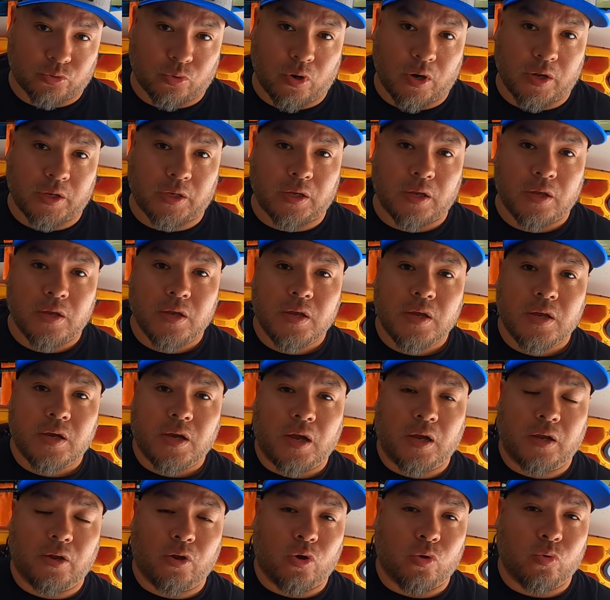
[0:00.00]
strike,
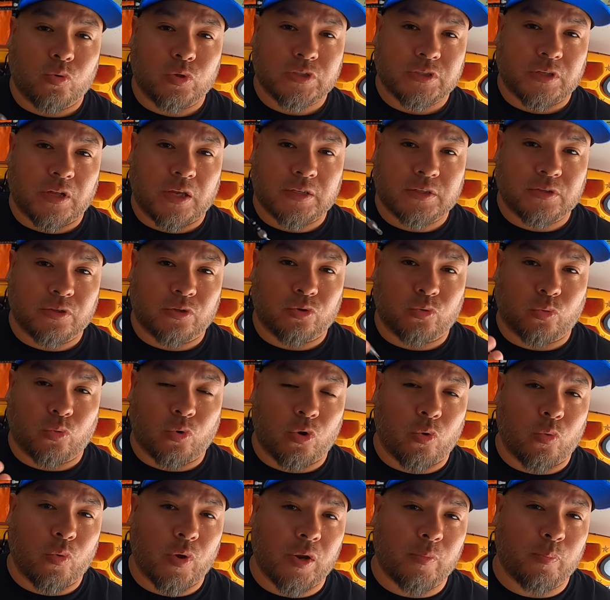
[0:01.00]
I always like to
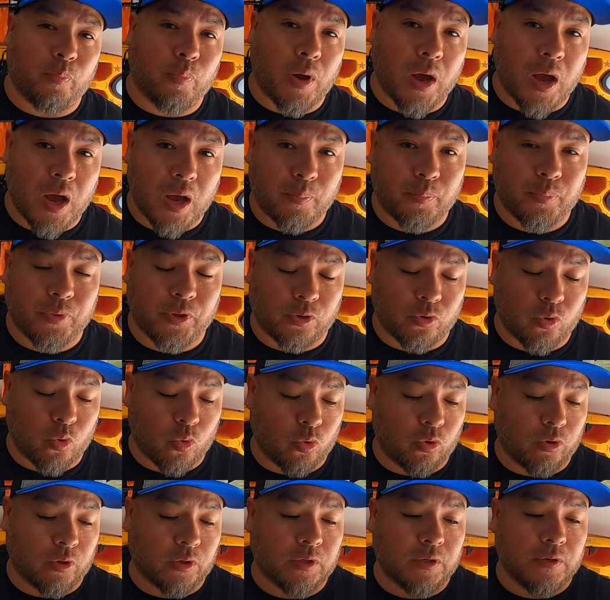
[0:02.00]
throw and pop the
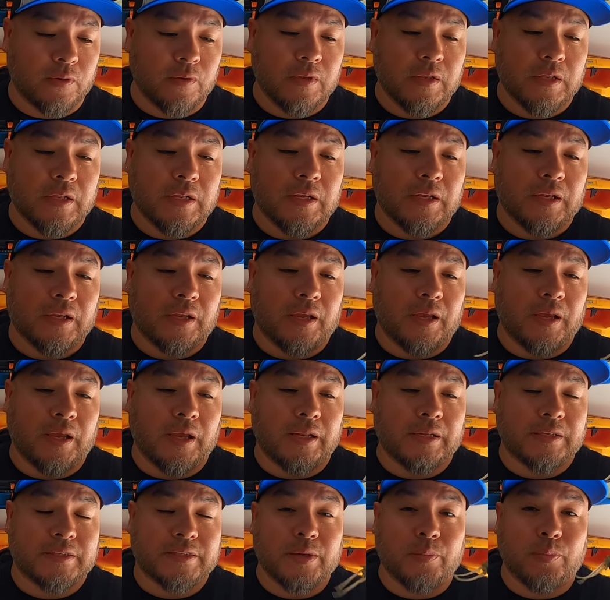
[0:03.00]
cork.
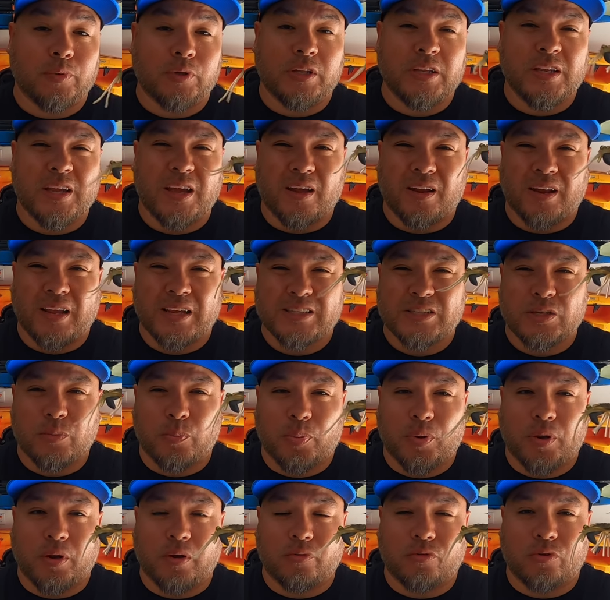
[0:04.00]
And typically I like
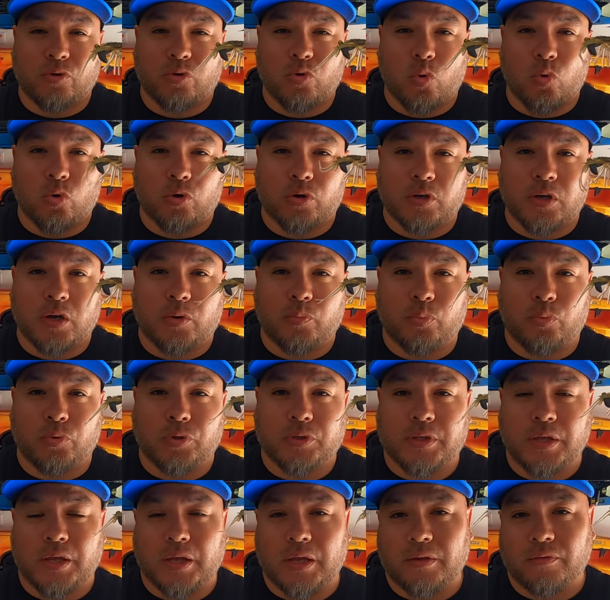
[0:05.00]
to pair the cork up
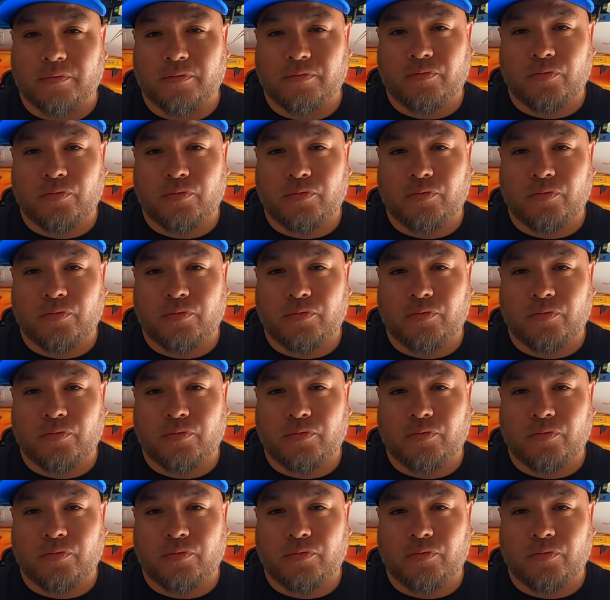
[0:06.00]
with a